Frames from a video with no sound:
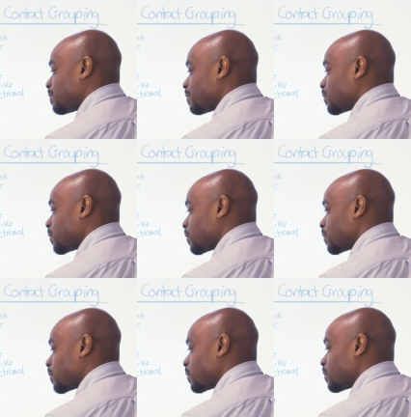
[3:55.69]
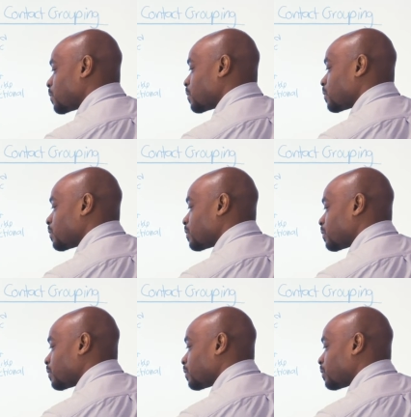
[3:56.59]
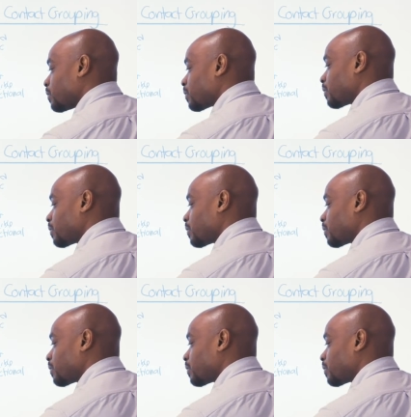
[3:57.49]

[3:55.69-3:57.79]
(no one is talking)